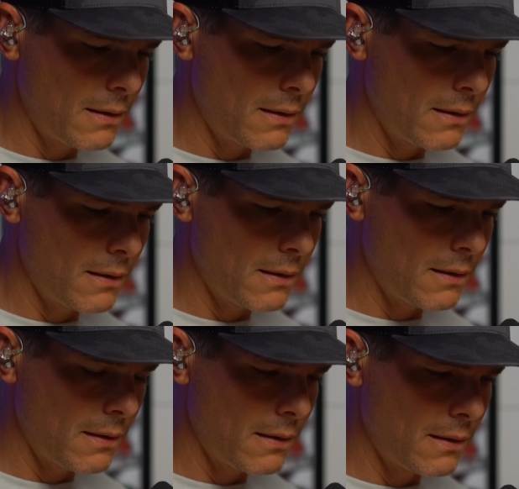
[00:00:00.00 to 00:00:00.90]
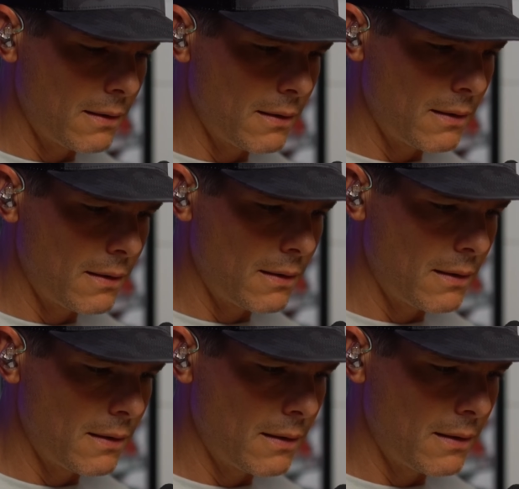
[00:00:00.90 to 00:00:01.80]

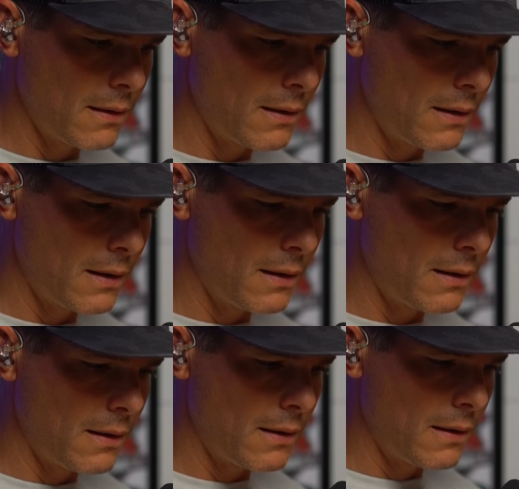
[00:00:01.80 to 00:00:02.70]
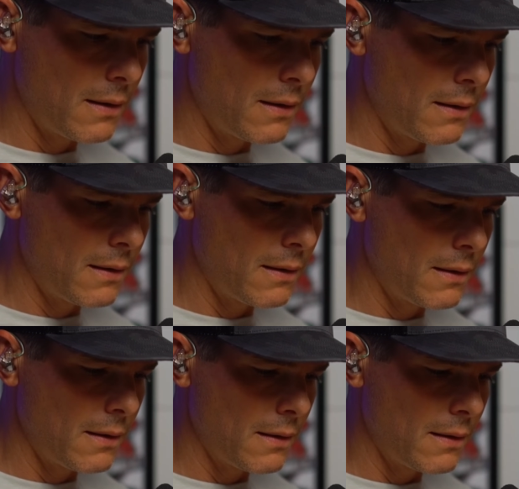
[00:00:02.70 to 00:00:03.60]

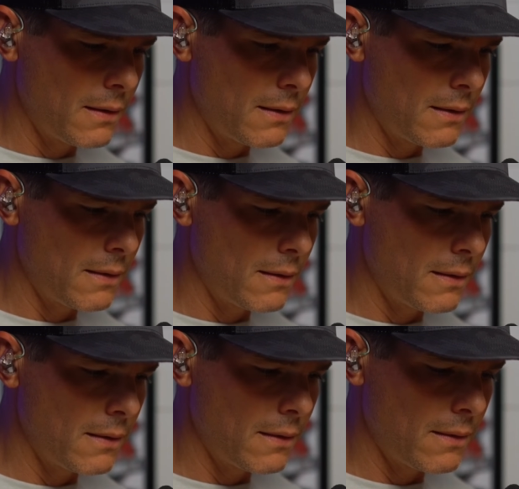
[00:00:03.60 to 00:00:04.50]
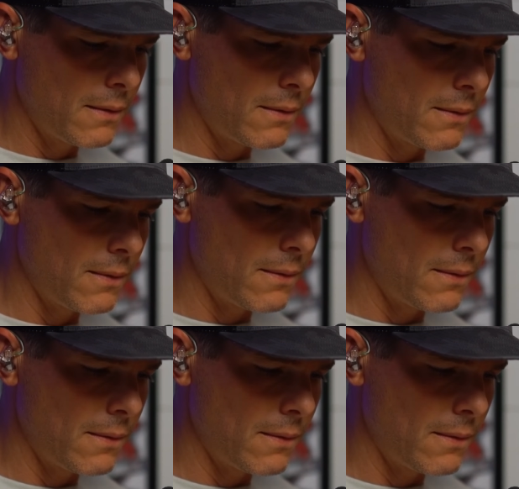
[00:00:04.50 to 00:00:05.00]
No one is speaking in this clip.